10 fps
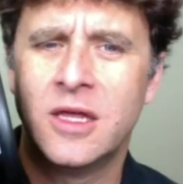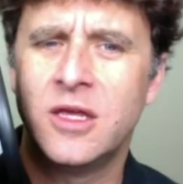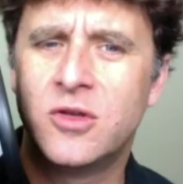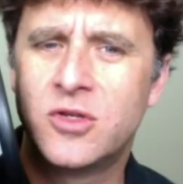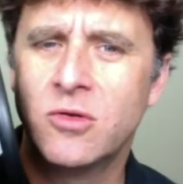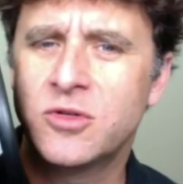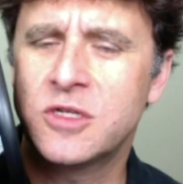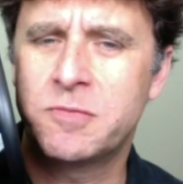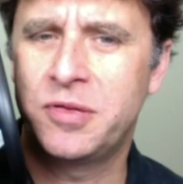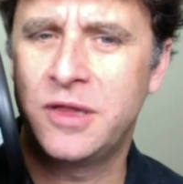You don't
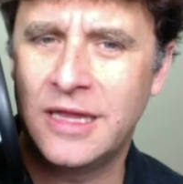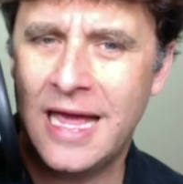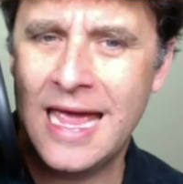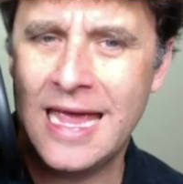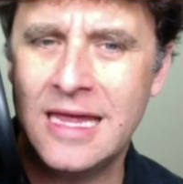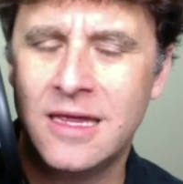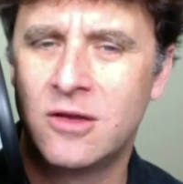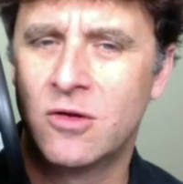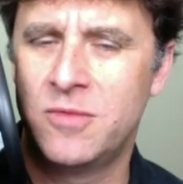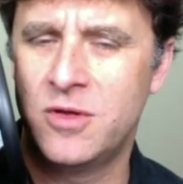just play
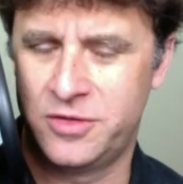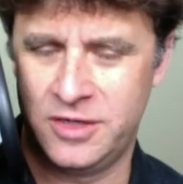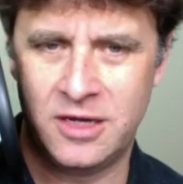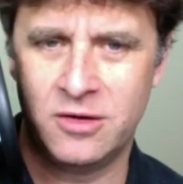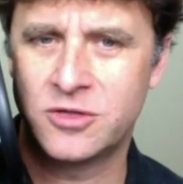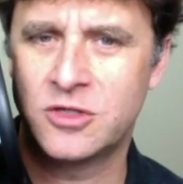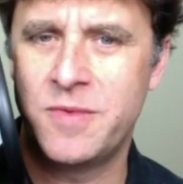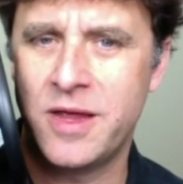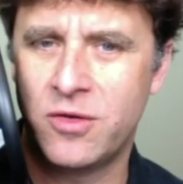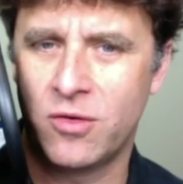your music. You don't just
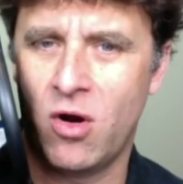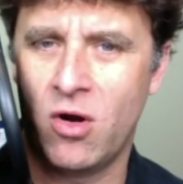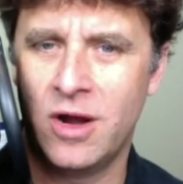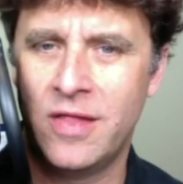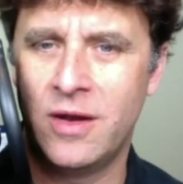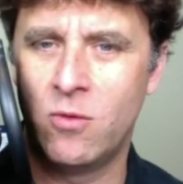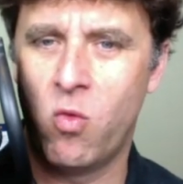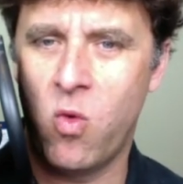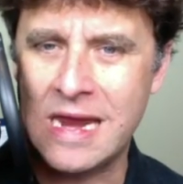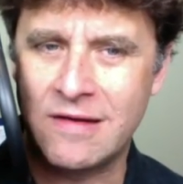make your art and
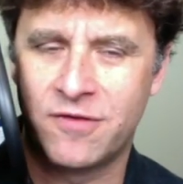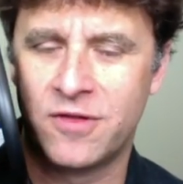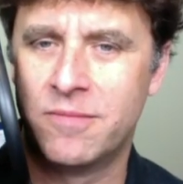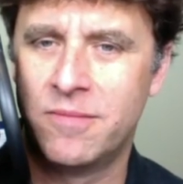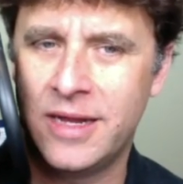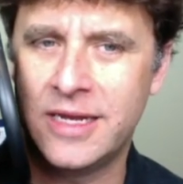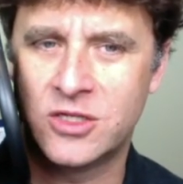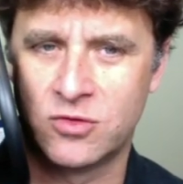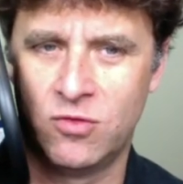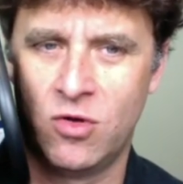then wait for the money
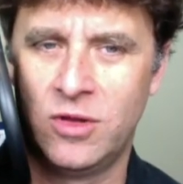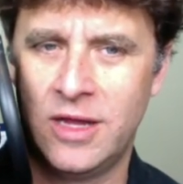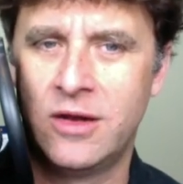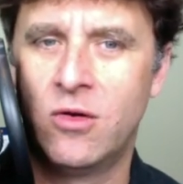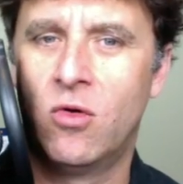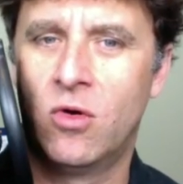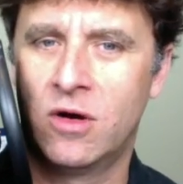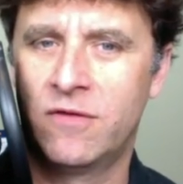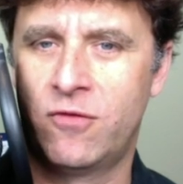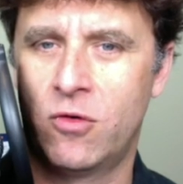to roll in
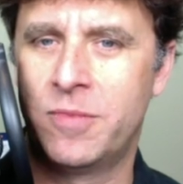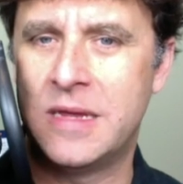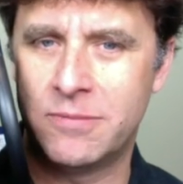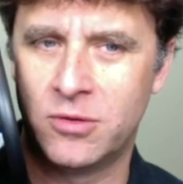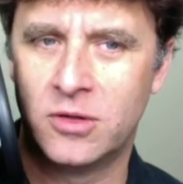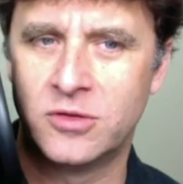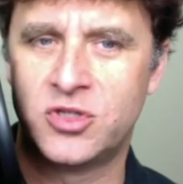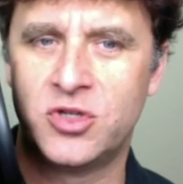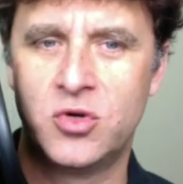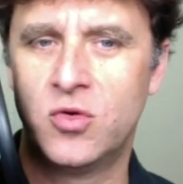or for people
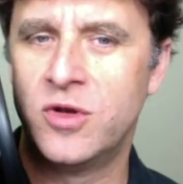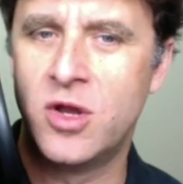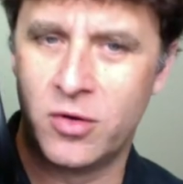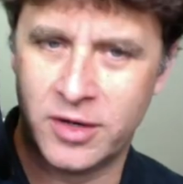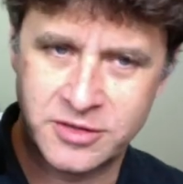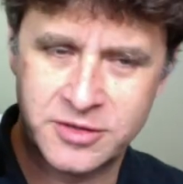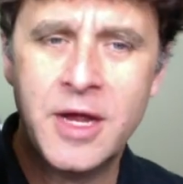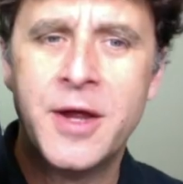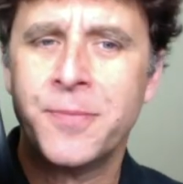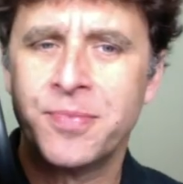to notice.
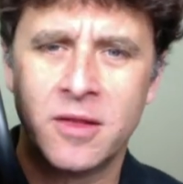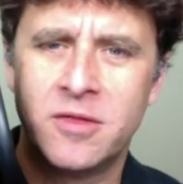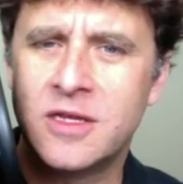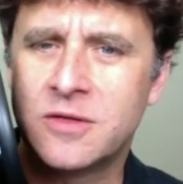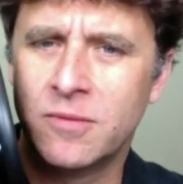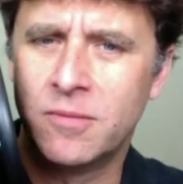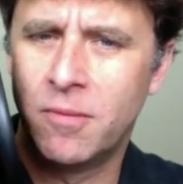These